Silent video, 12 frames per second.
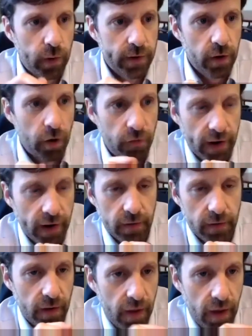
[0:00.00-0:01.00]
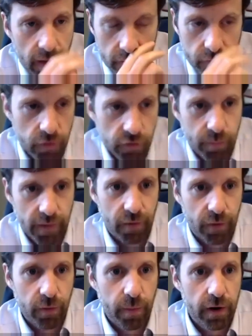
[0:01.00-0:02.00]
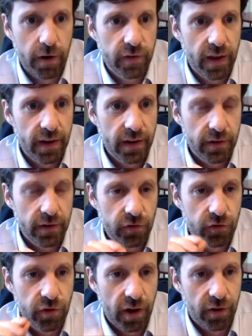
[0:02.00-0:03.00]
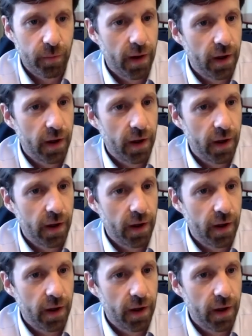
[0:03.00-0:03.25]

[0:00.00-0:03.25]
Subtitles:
note, if I can, just to build on what the mayor said, and John Romano,